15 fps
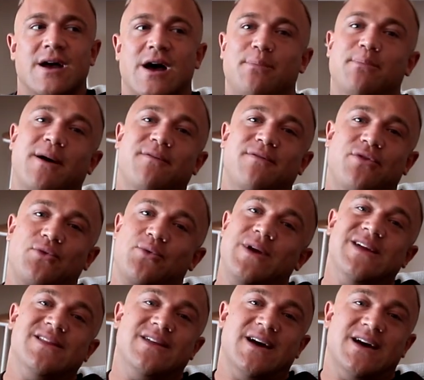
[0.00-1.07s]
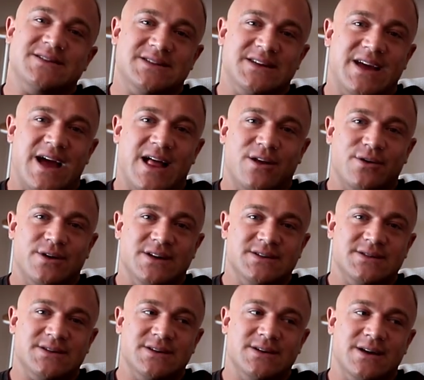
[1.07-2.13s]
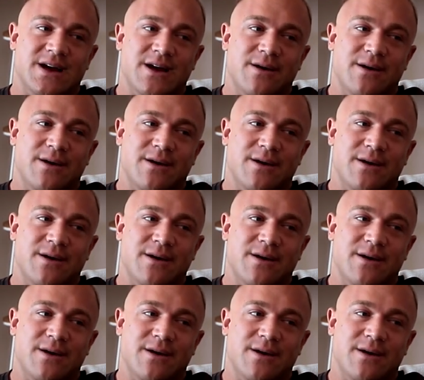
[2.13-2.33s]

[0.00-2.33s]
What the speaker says: above 3,000 calories